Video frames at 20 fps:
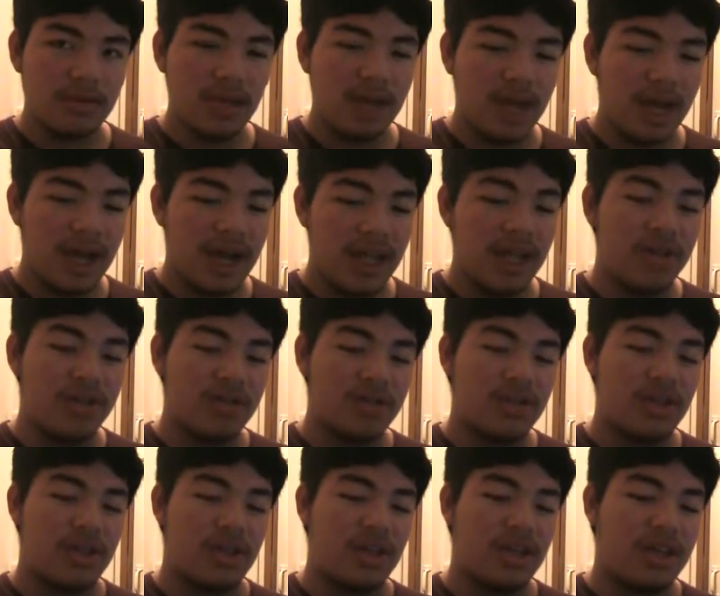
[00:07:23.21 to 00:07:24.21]
I used
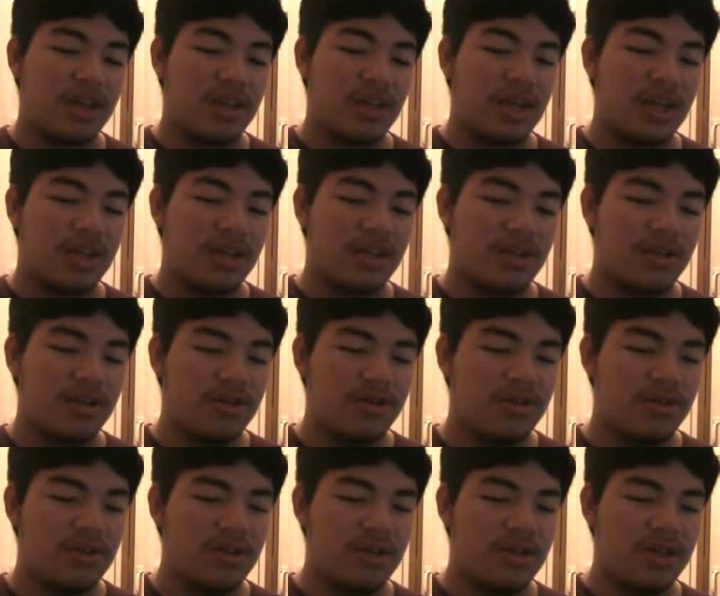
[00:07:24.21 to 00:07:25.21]
to think that too.
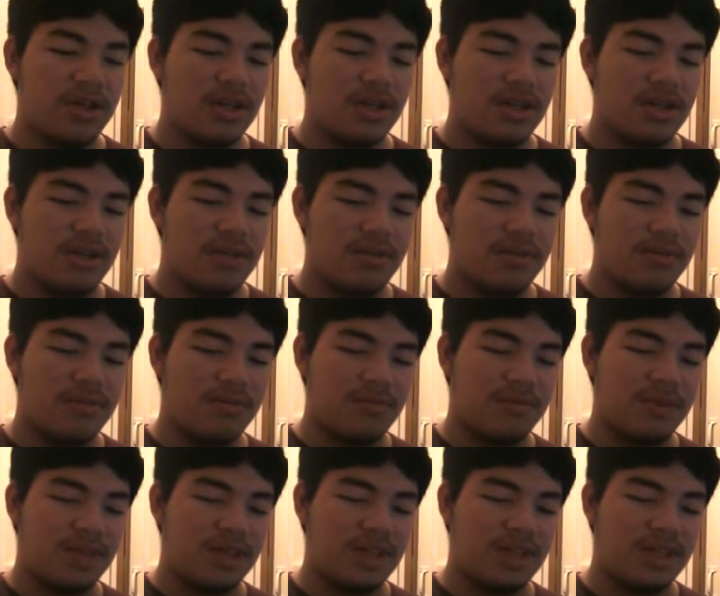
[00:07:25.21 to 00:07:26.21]

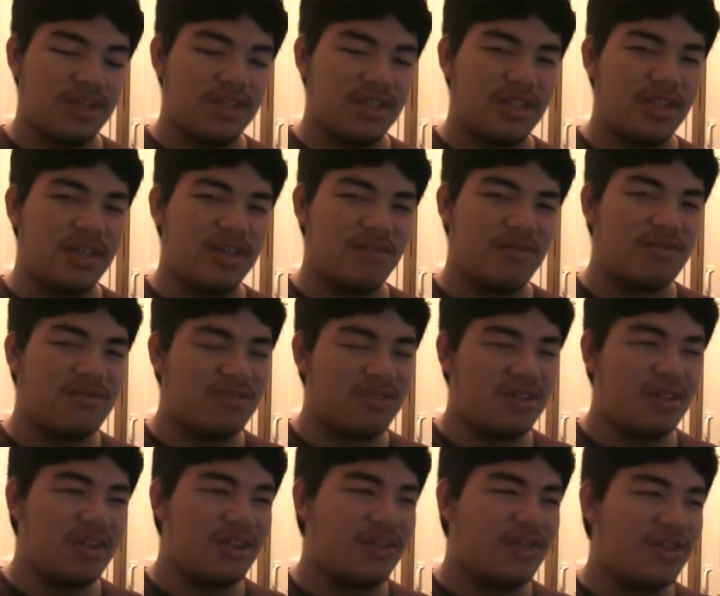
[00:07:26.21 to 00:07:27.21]
Because, you know,
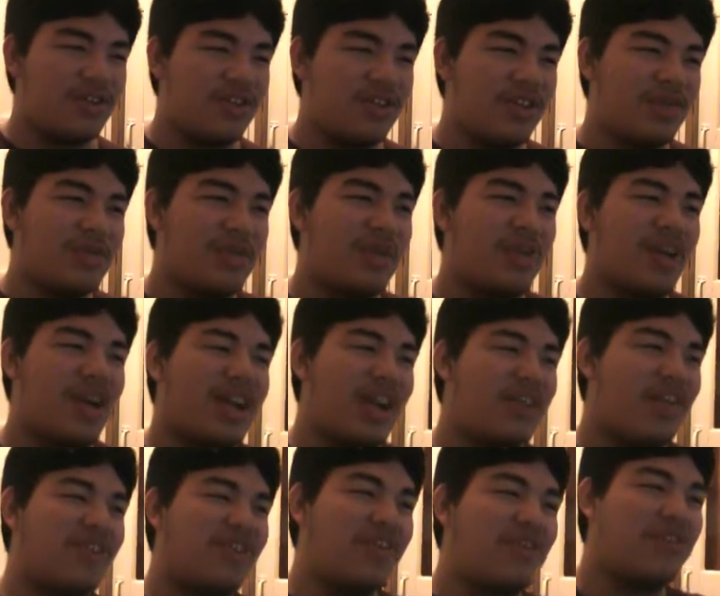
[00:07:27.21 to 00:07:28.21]
when you think about
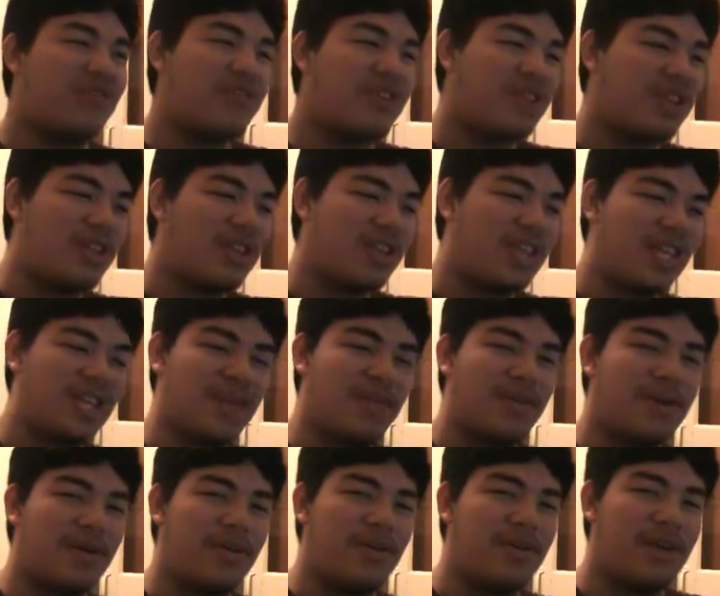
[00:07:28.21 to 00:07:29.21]
air, you don't really think
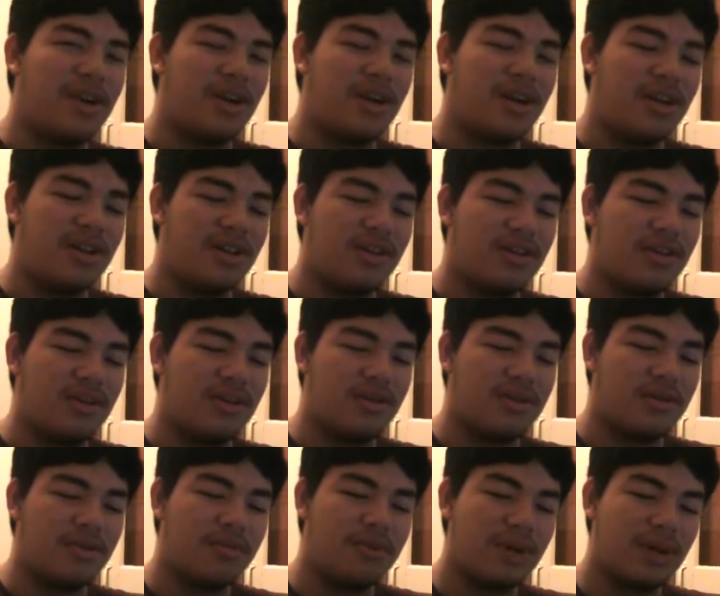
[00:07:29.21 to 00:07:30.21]
about a color.
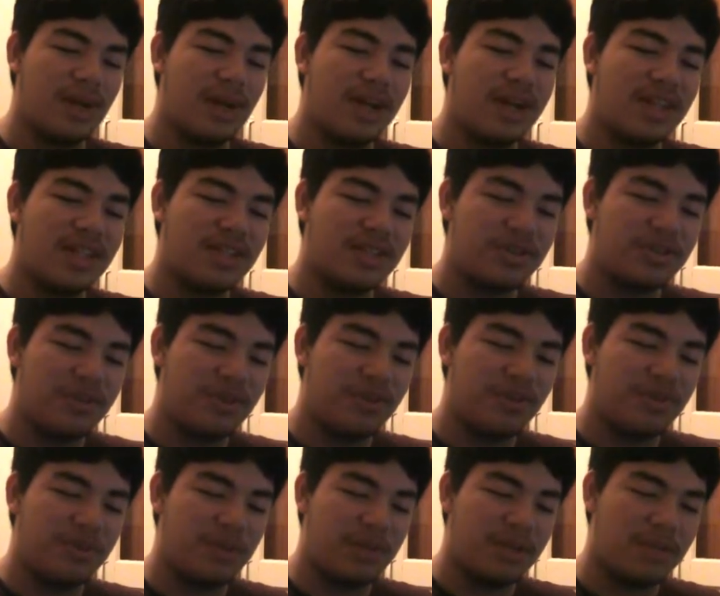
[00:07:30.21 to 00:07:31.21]
But I guess green
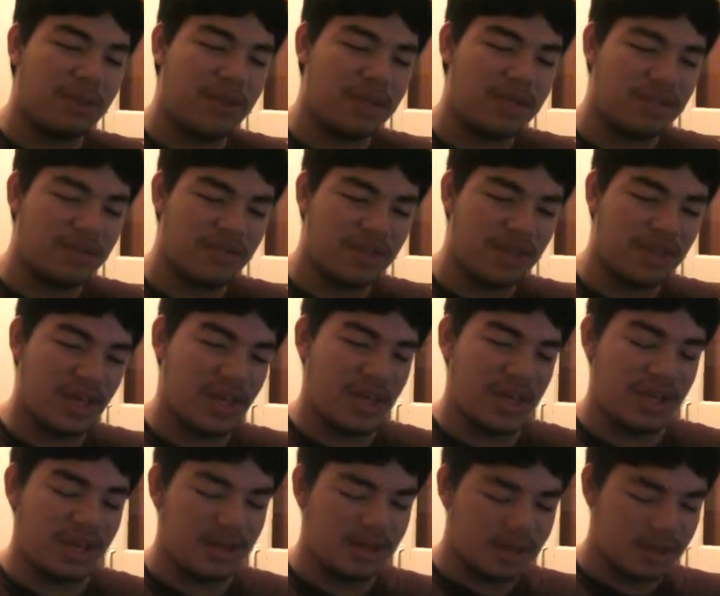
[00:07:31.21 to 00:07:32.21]
would be the best for
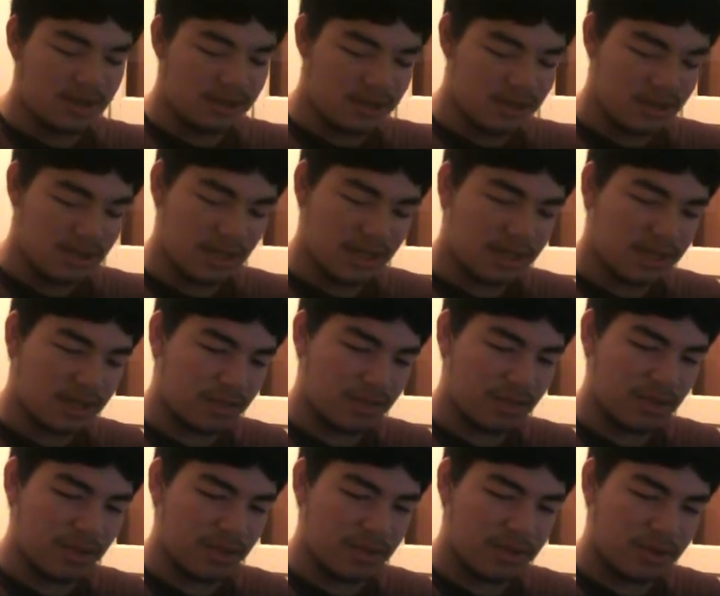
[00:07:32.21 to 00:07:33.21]
that because
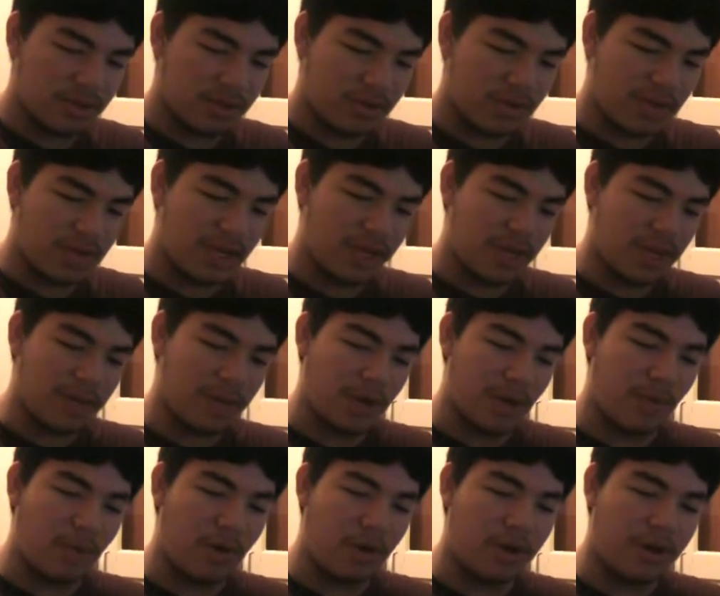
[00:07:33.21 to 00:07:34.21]
blue is already taken by
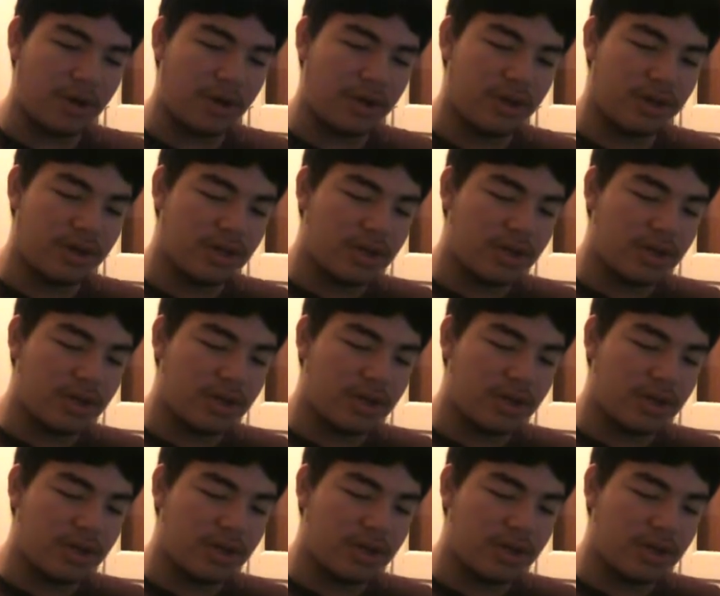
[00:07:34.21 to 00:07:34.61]
water.